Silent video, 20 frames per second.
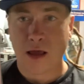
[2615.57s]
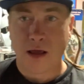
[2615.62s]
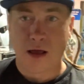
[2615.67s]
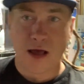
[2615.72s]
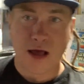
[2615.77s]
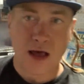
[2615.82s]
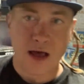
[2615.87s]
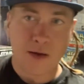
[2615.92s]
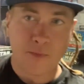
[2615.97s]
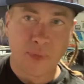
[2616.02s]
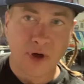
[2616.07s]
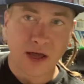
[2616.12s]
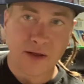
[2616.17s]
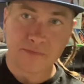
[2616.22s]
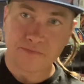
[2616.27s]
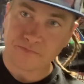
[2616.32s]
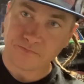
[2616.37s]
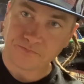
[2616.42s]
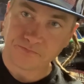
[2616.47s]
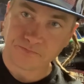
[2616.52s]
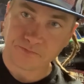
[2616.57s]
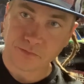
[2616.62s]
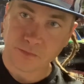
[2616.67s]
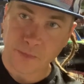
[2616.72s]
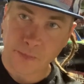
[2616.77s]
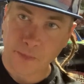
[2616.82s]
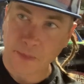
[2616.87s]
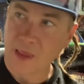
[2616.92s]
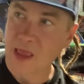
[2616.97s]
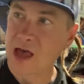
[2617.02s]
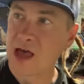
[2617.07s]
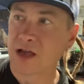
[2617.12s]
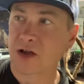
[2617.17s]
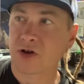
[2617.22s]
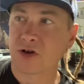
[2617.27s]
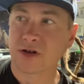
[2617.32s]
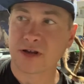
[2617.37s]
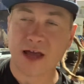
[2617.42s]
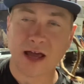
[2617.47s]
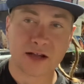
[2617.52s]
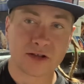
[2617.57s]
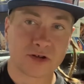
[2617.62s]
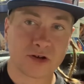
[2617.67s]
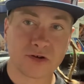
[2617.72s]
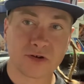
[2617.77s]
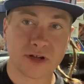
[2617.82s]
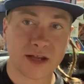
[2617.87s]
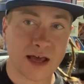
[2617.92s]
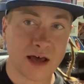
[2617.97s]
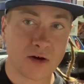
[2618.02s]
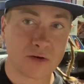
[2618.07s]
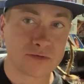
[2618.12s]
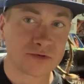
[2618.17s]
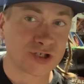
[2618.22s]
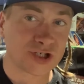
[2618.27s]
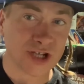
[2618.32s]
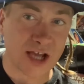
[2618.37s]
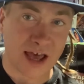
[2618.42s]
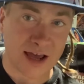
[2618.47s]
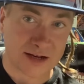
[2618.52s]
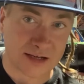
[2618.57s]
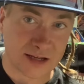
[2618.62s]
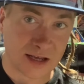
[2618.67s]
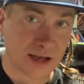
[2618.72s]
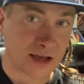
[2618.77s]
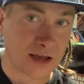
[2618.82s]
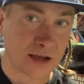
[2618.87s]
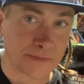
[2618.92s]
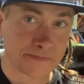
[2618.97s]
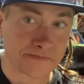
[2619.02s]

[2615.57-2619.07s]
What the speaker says: But I could not turn down Shakti.